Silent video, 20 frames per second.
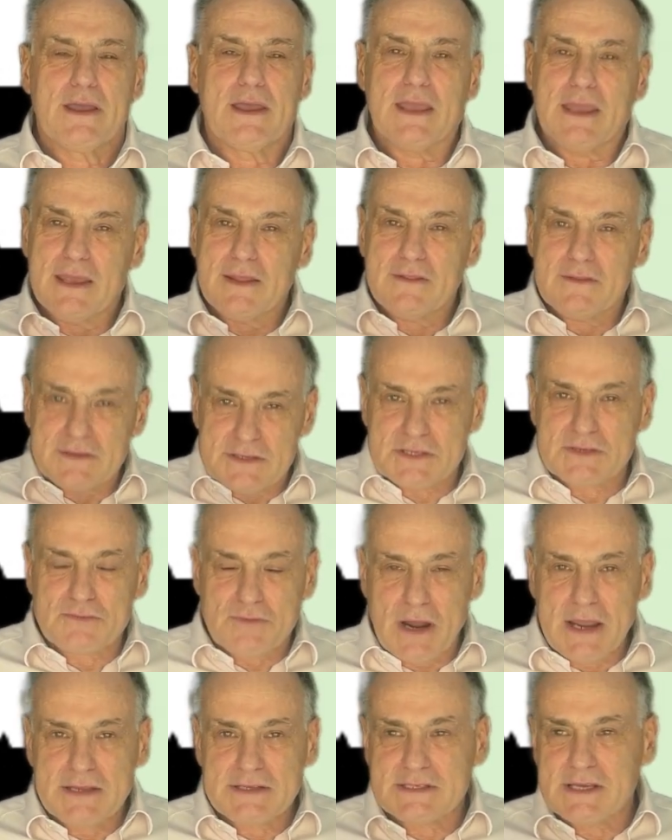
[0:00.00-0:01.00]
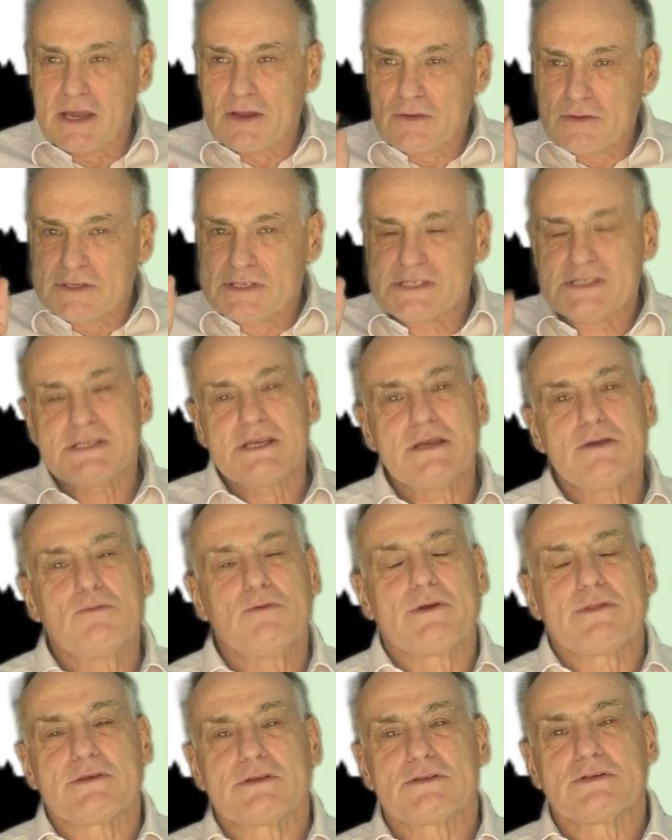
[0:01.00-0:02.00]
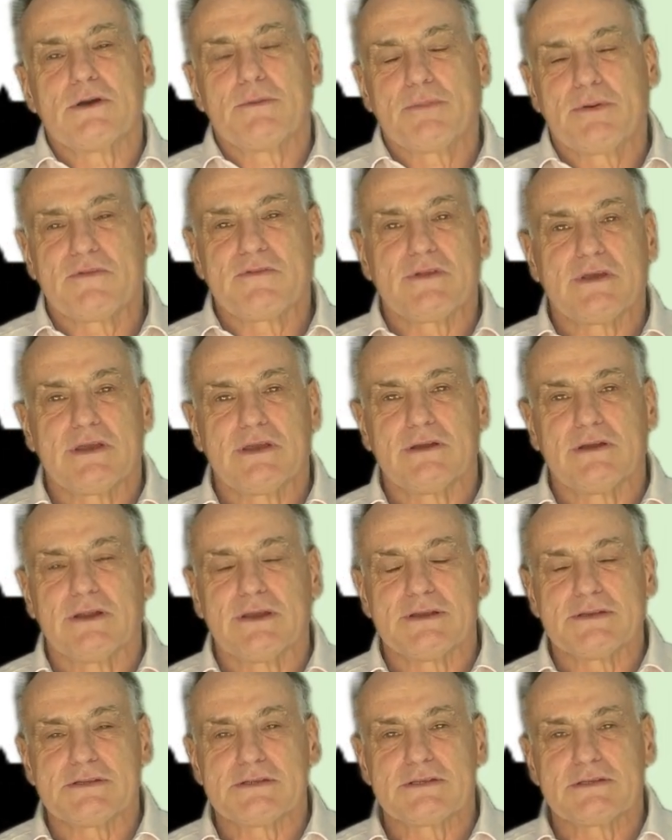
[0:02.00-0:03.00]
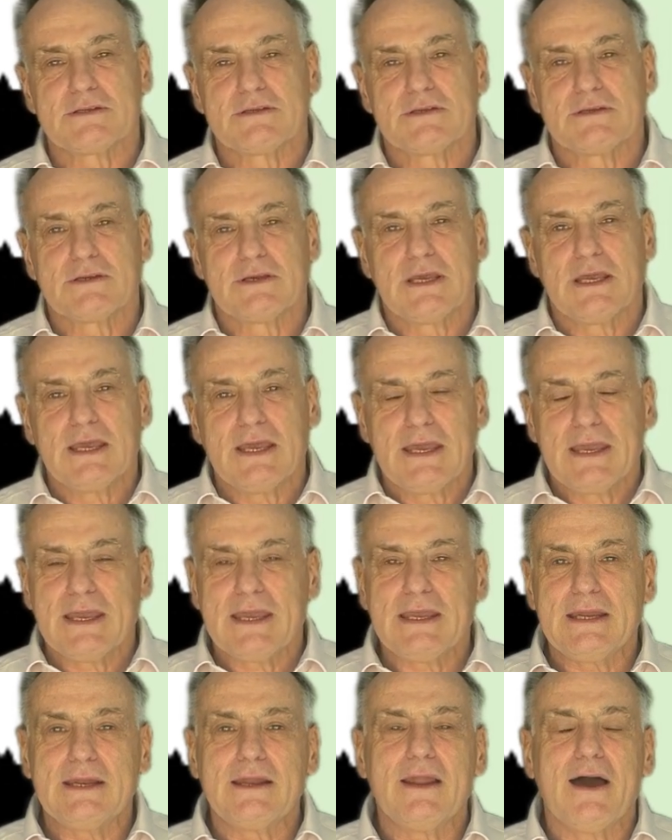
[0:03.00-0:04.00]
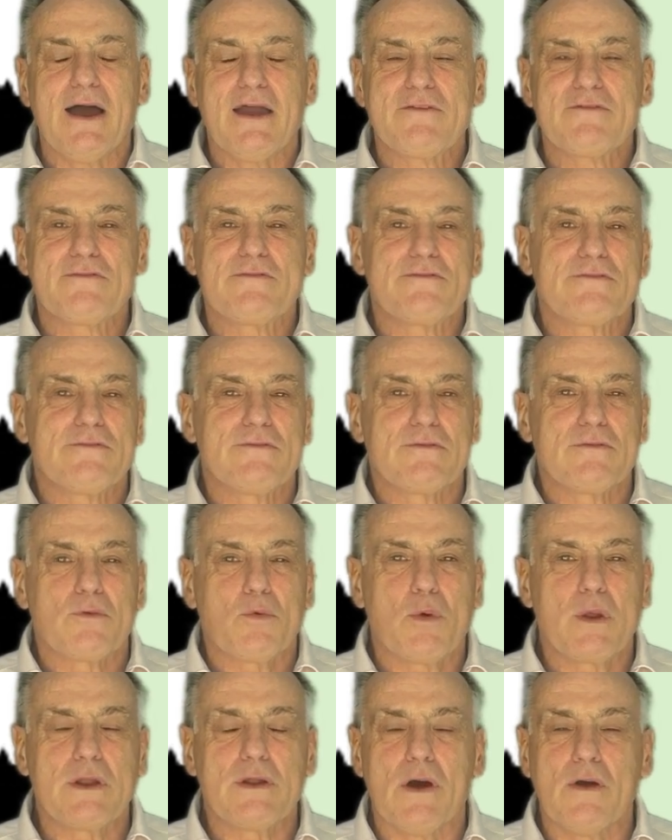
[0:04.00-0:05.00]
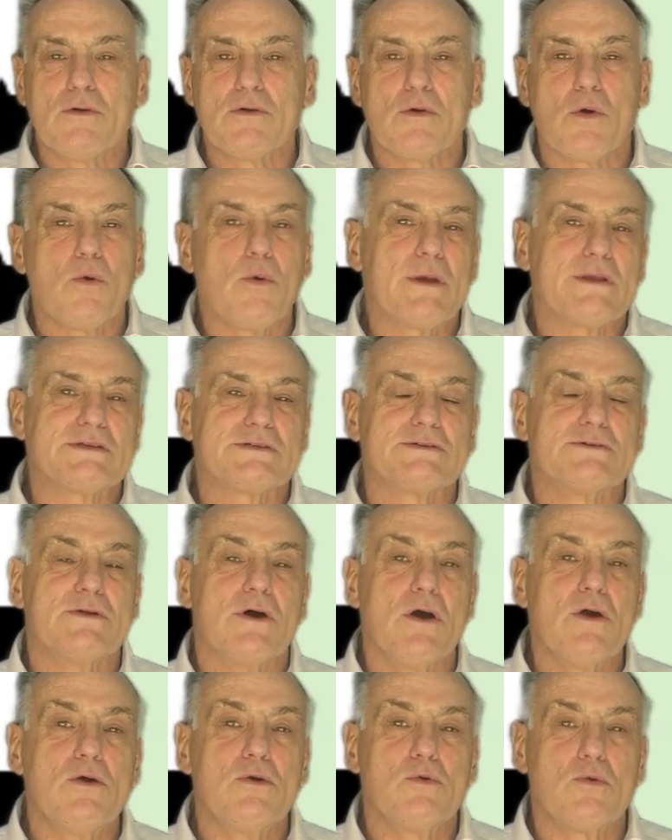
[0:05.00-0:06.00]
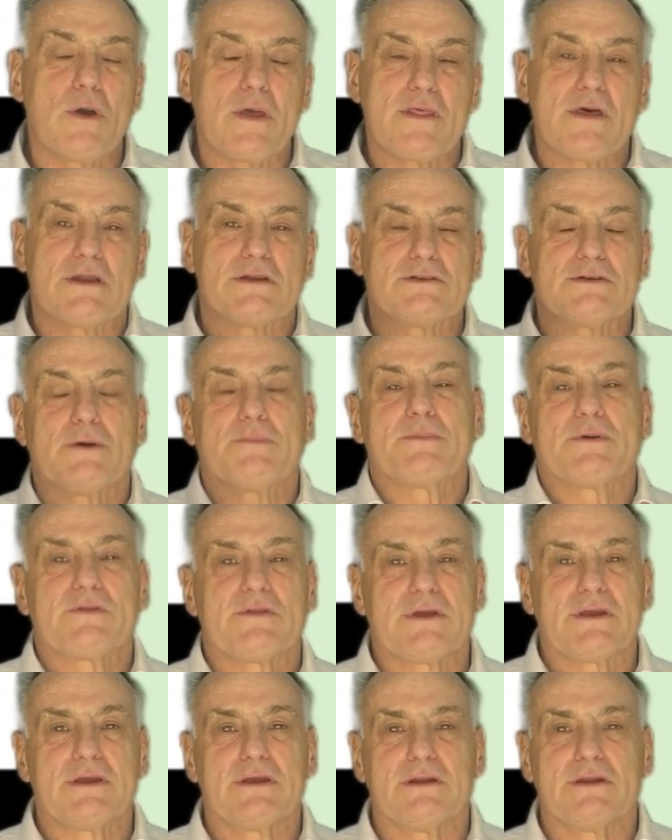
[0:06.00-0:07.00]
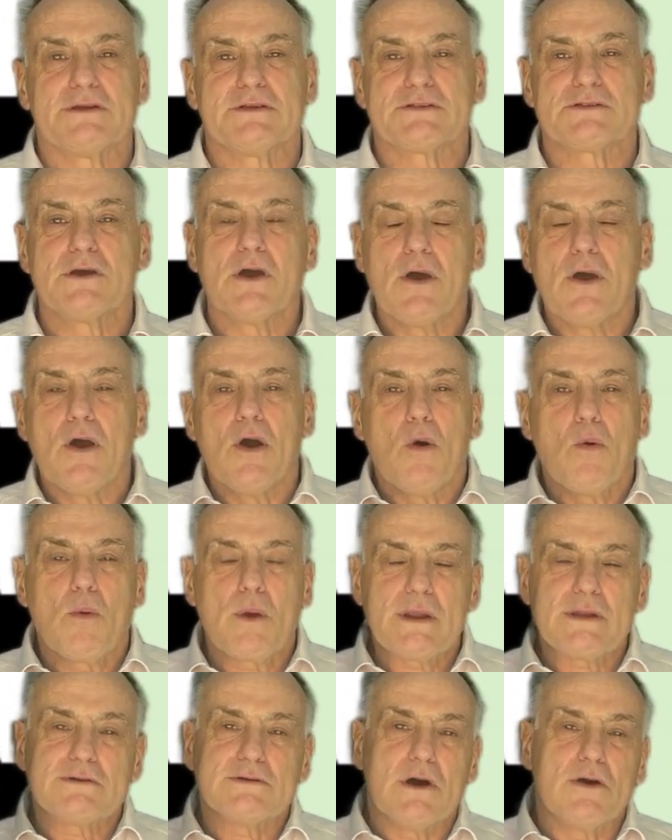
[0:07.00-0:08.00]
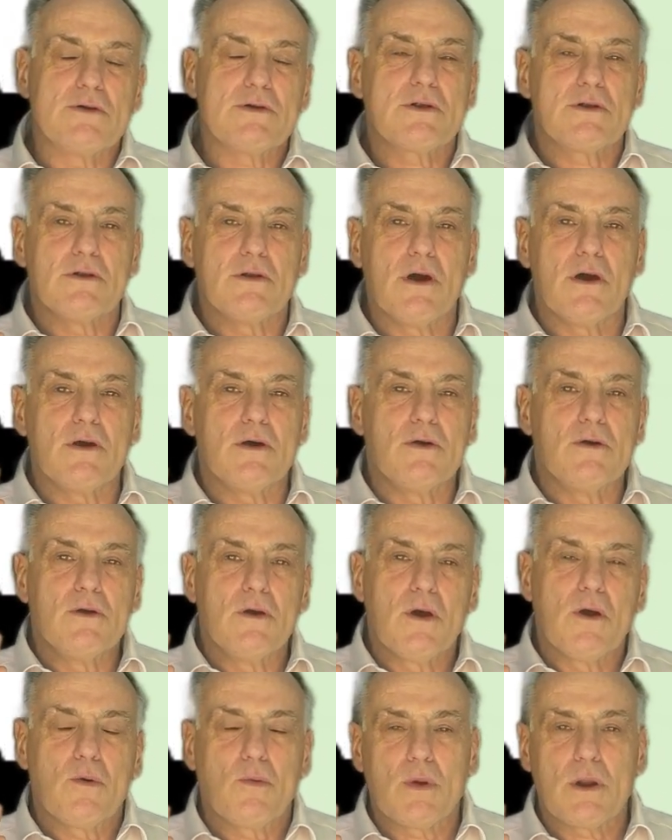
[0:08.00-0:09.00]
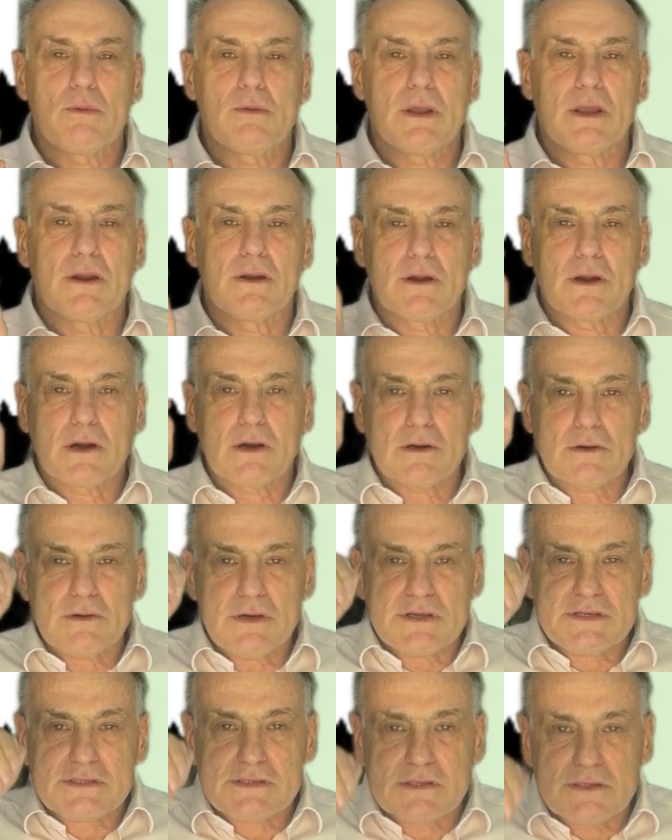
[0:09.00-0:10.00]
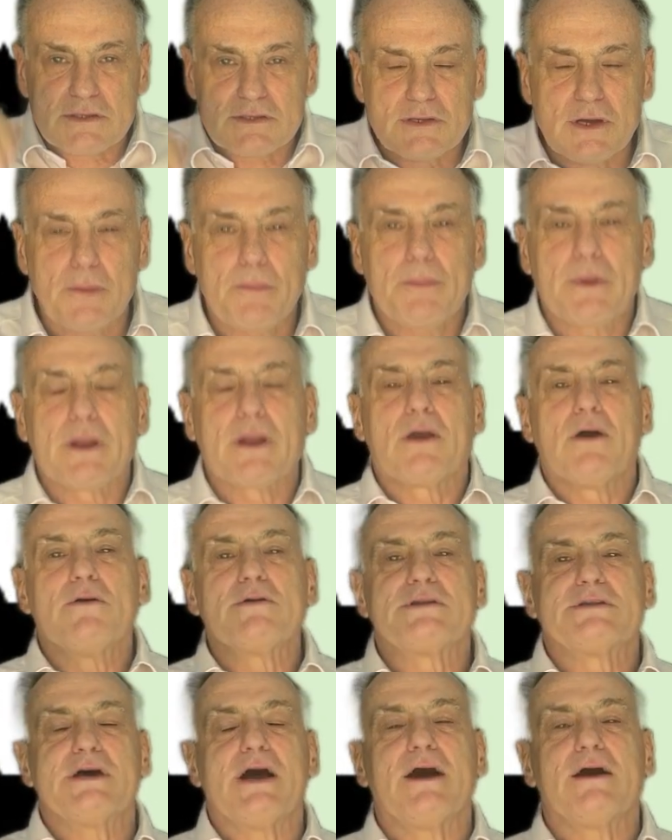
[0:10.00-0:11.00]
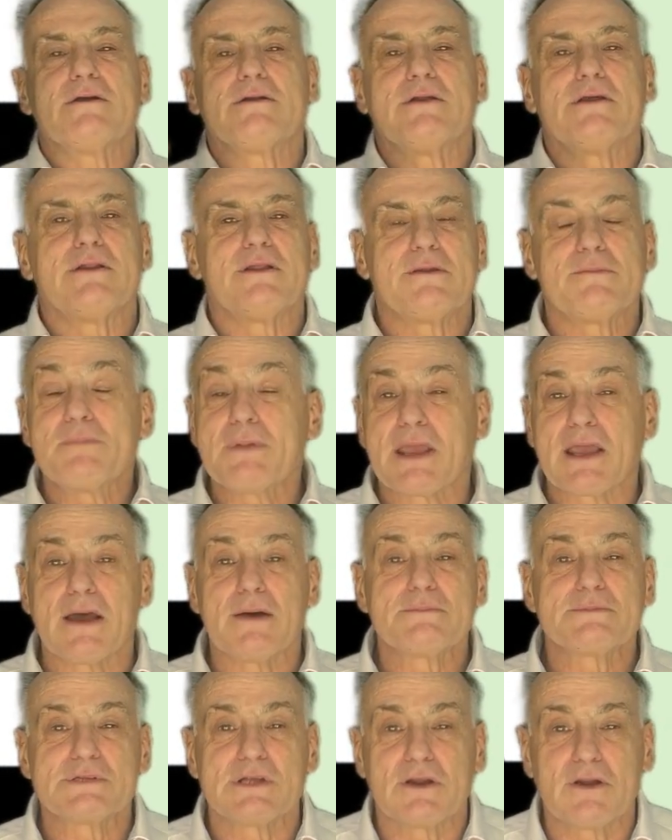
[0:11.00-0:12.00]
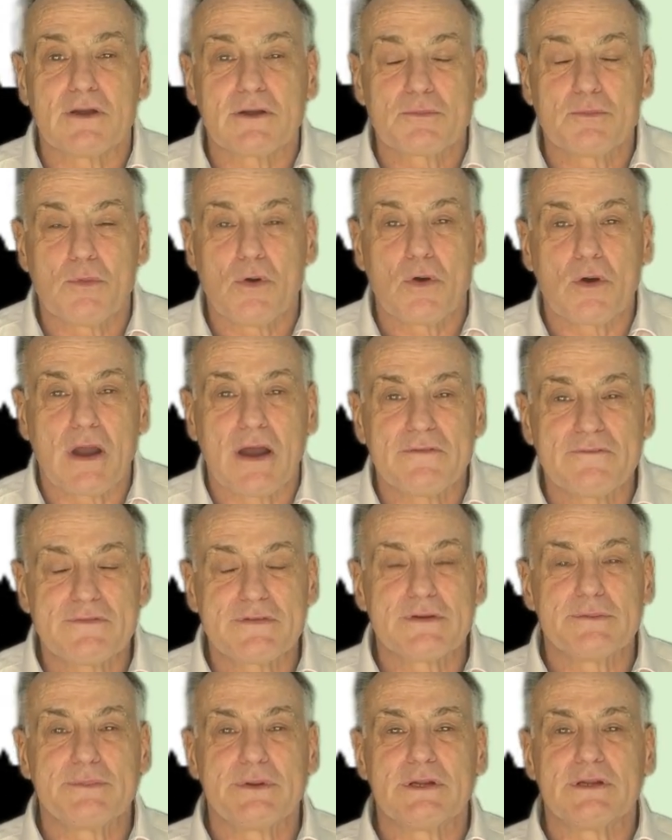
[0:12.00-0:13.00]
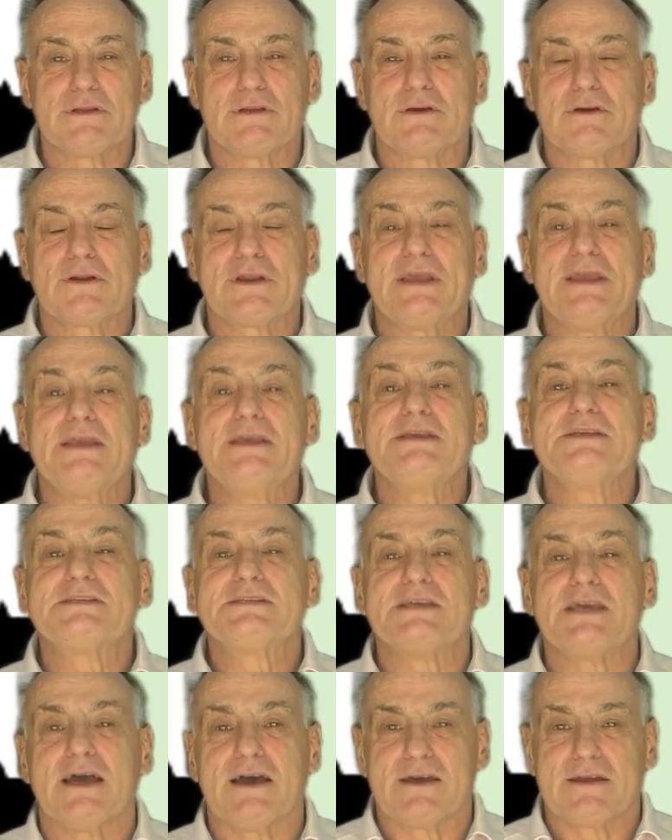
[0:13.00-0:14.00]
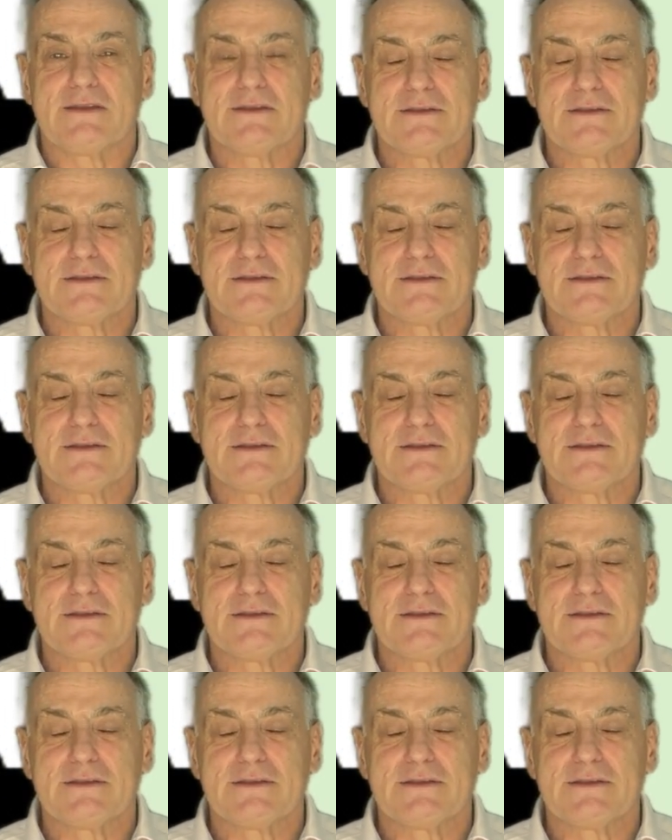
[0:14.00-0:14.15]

In this race, I could see where the top of the hill is. In life, we don't always know where that top of the hill is. We don't know when we're going to crest the top and go down, and then it becomes a lot more comfortable, a lot easier.